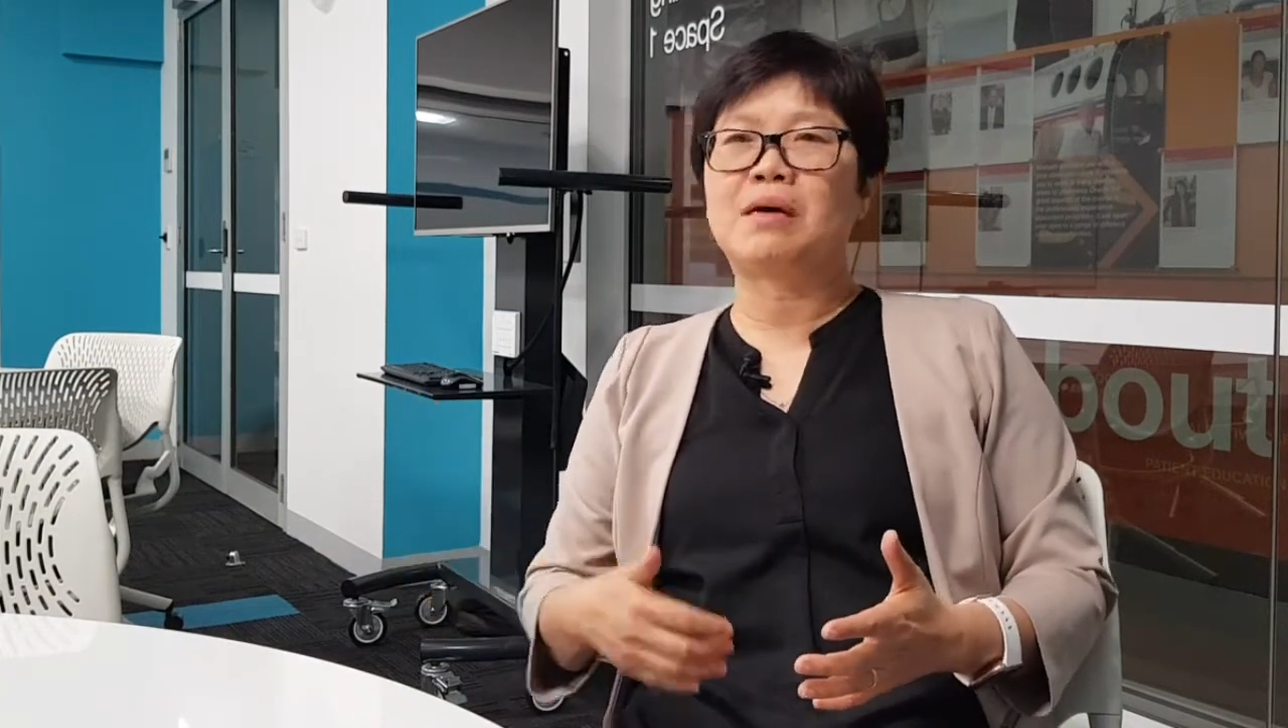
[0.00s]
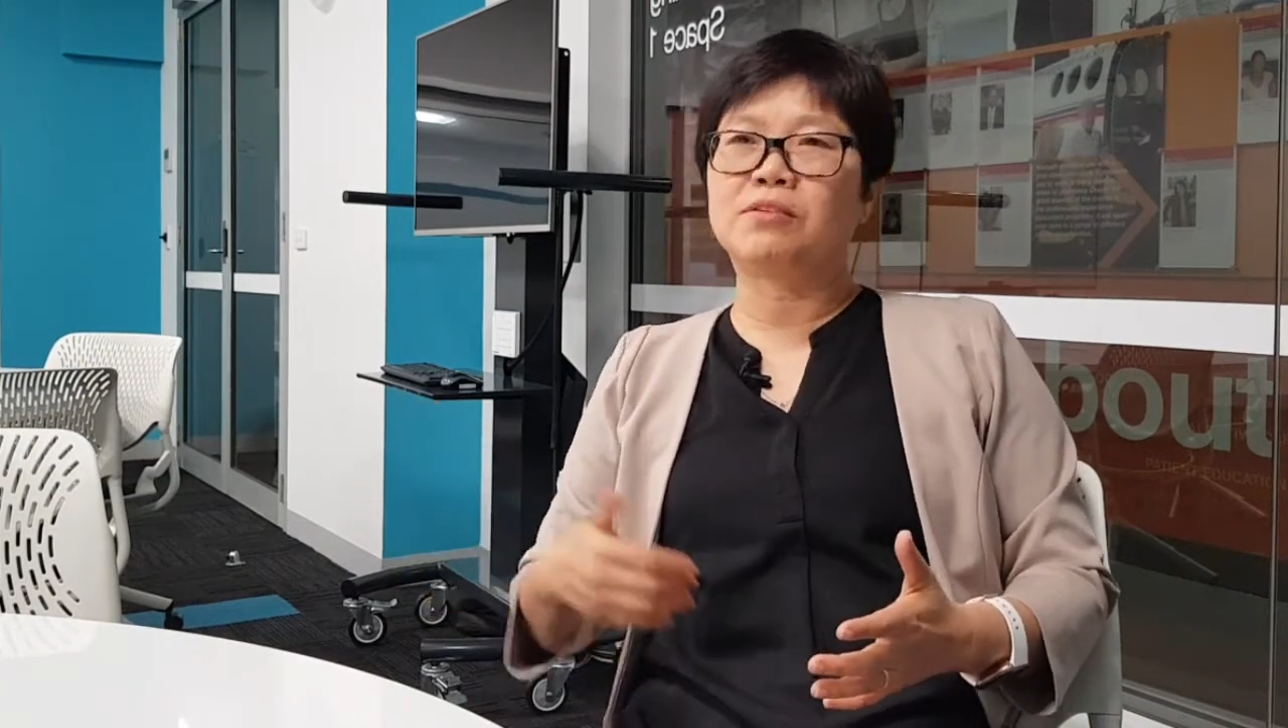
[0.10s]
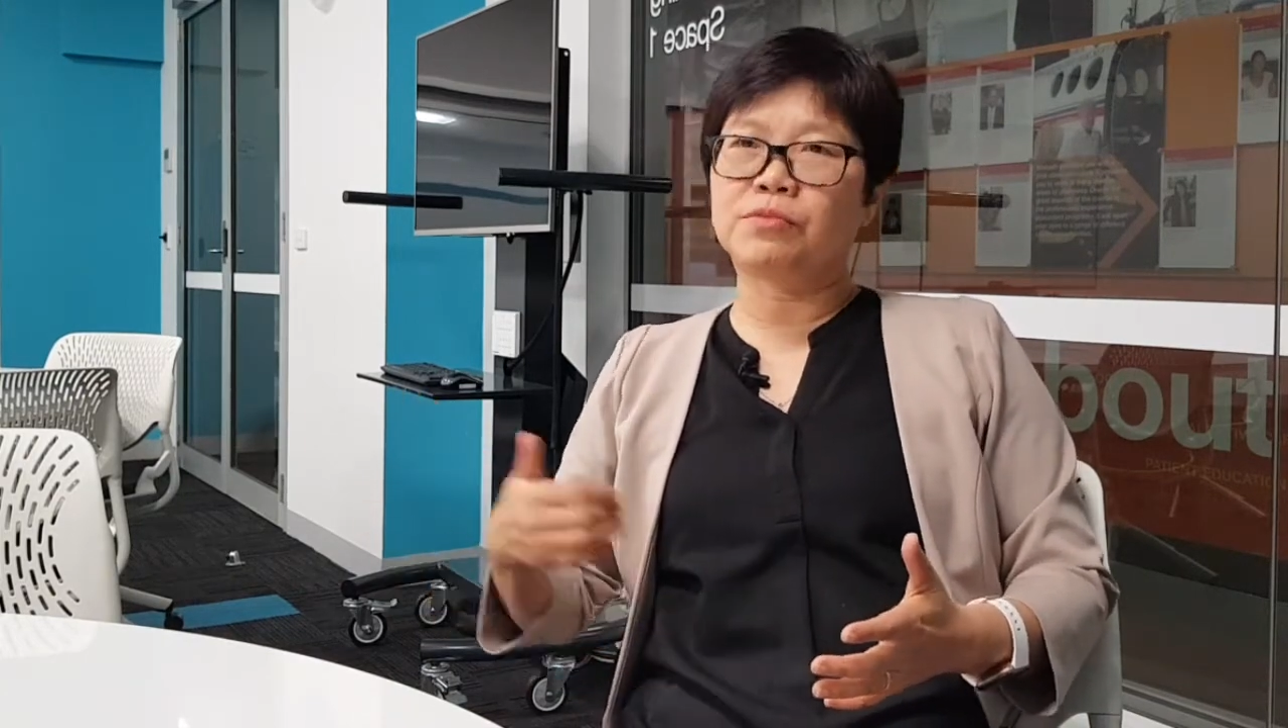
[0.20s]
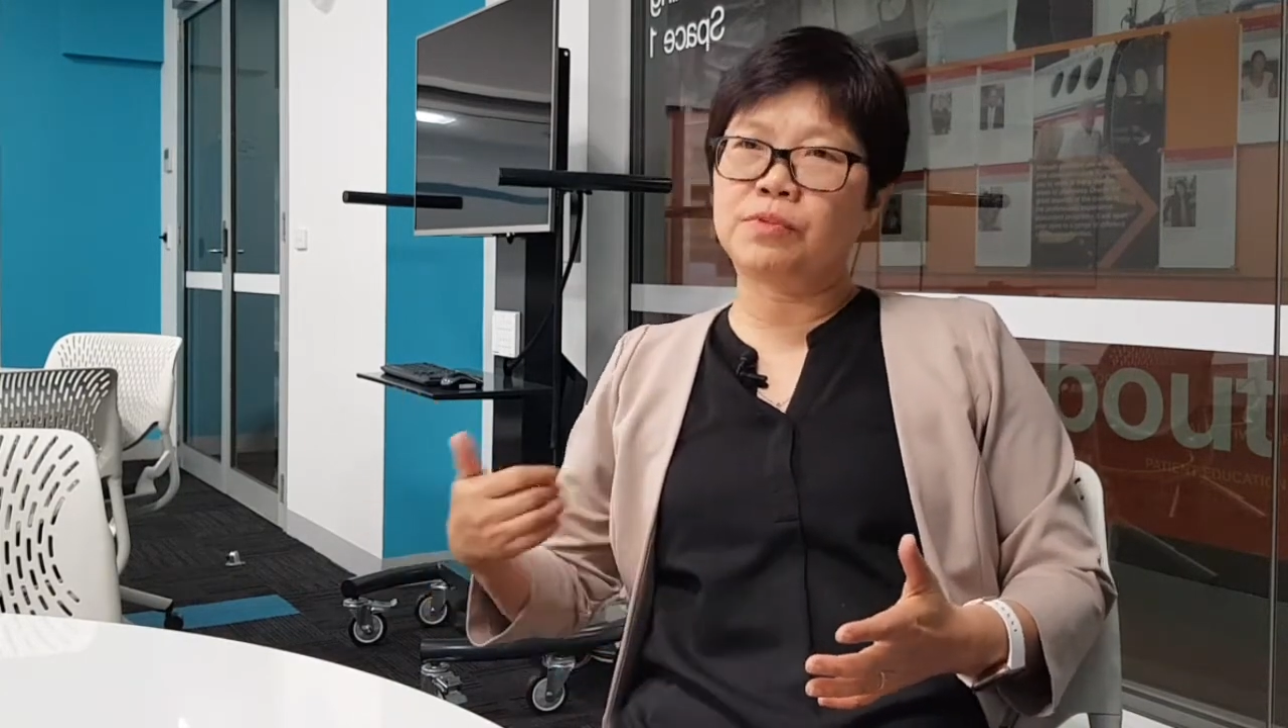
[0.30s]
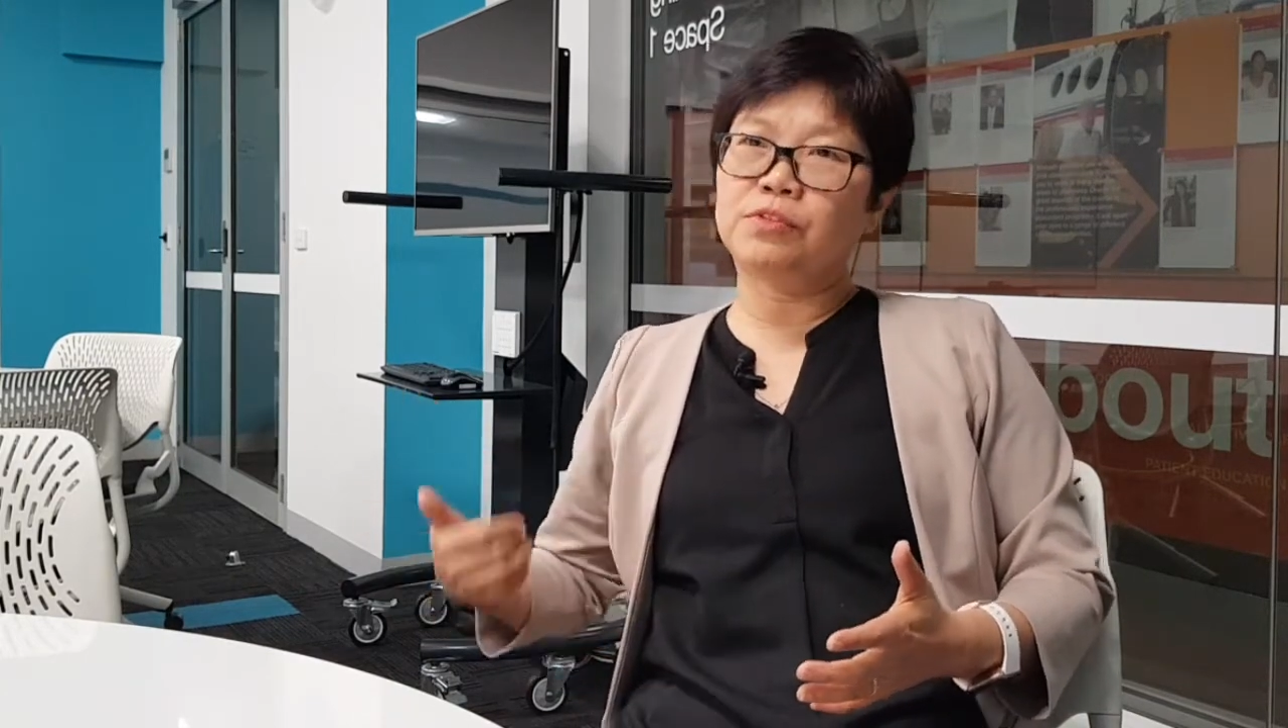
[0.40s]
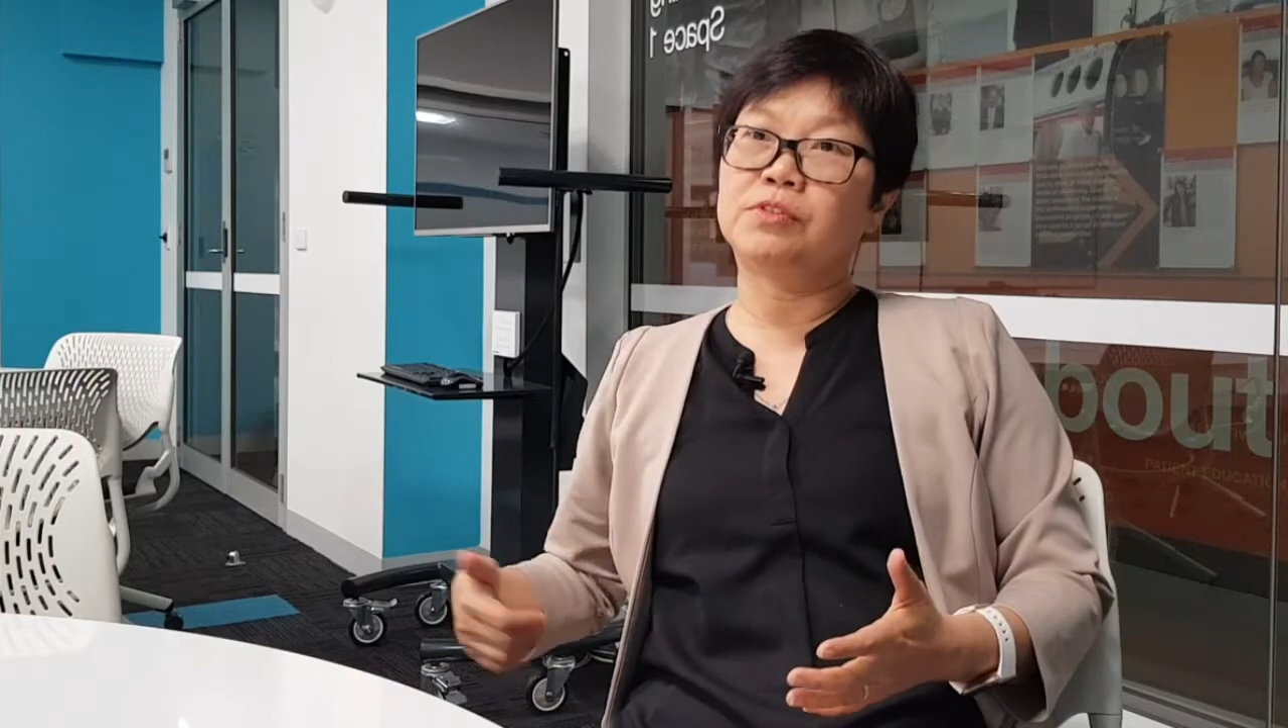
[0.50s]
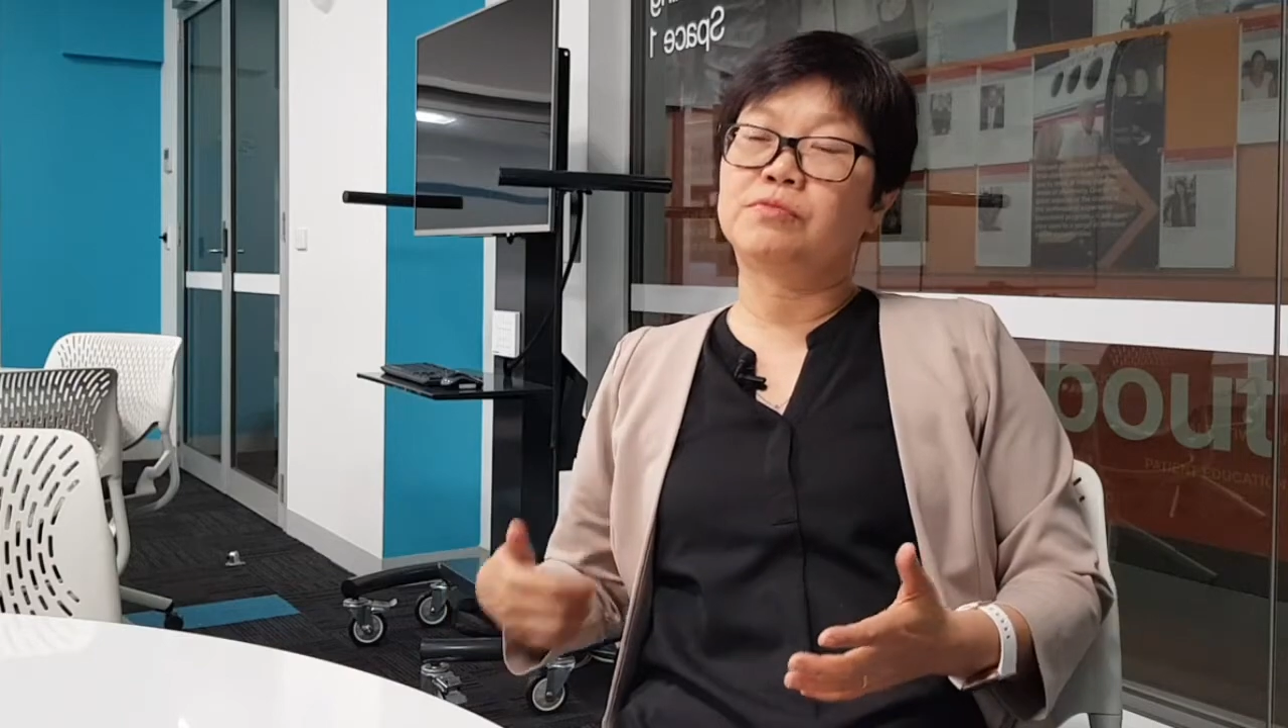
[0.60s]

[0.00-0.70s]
ulcerations